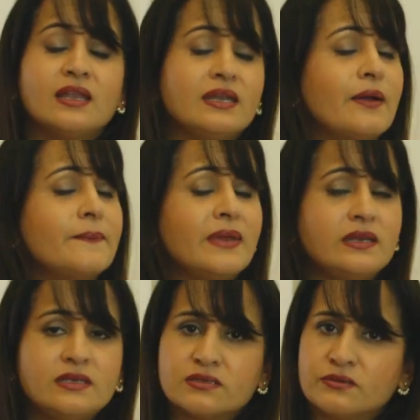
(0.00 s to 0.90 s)
Now,
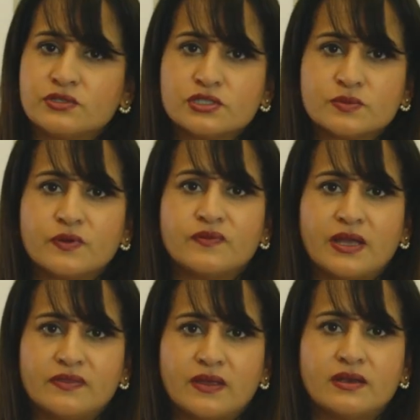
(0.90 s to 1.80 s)
many solutions
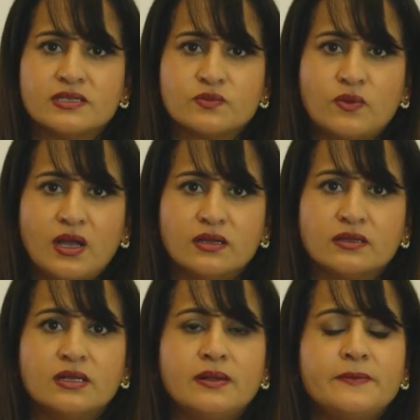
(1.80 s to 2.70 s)
provide that as
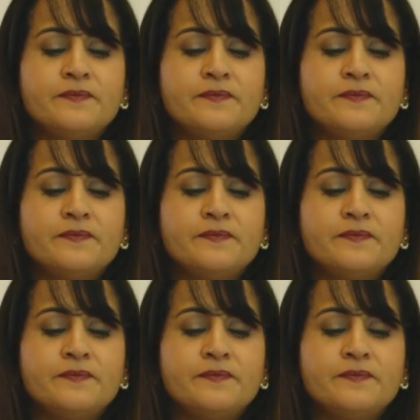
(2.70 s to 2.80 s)
well.